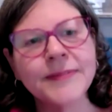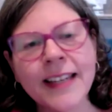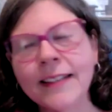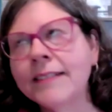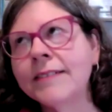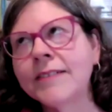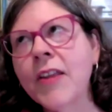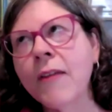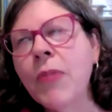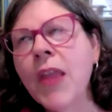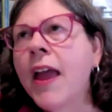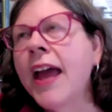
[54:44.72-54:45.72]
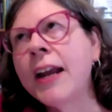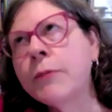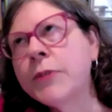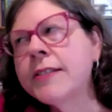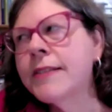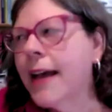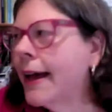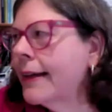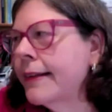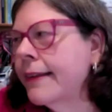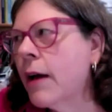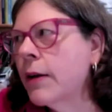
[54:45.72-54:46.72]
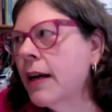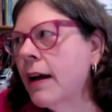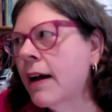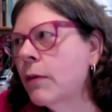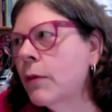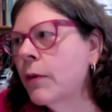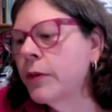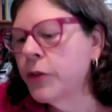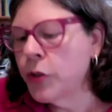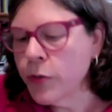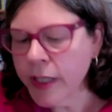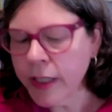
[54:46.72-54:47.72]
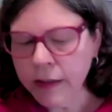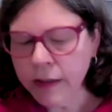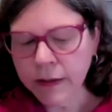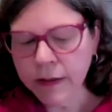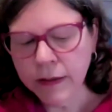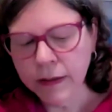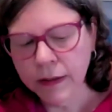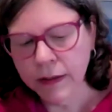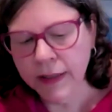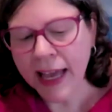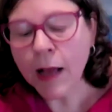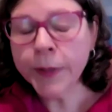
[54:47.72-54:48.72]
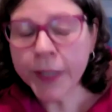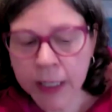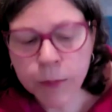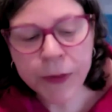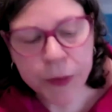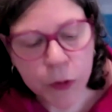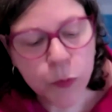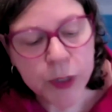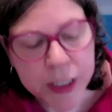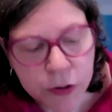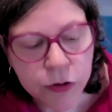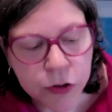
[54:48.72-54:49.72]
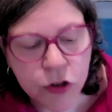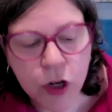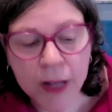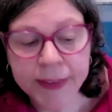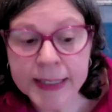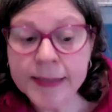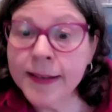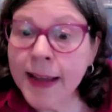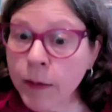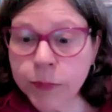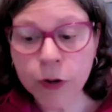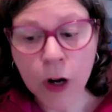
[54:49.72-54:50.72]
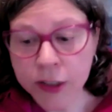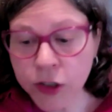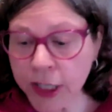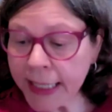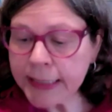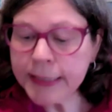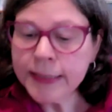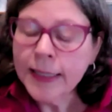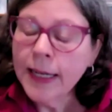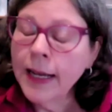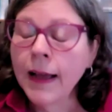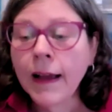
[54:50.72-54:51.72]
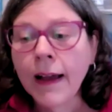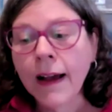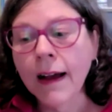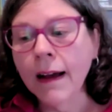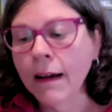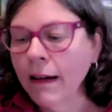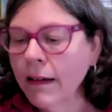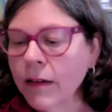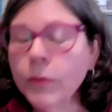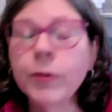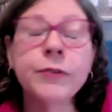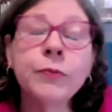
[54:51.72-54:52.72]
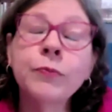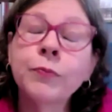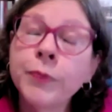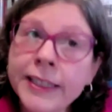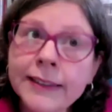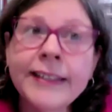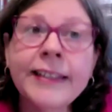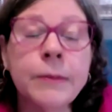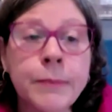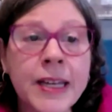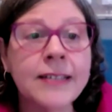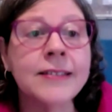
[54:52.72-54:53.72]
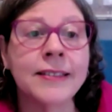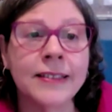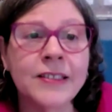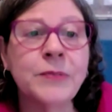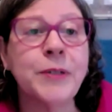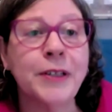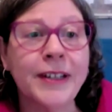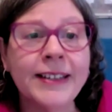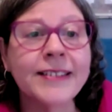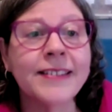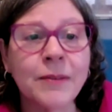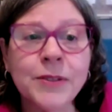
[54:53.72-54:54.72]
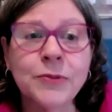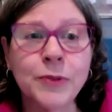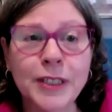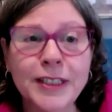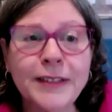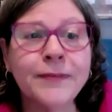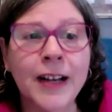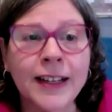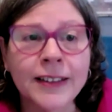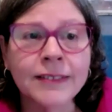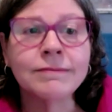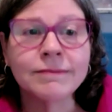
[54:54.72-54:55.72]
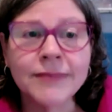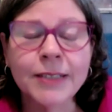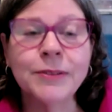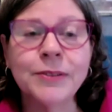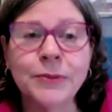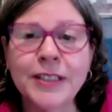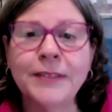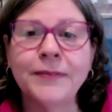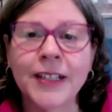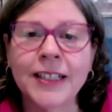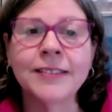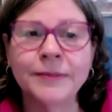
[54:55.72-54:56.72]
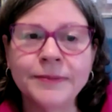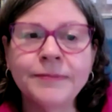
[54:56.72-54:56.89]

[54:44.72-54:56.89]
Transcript: And and I would just add to that, uh, doing helping him with the research on the stamp project uh, was really an amazing experience. That was really fun that was really fun.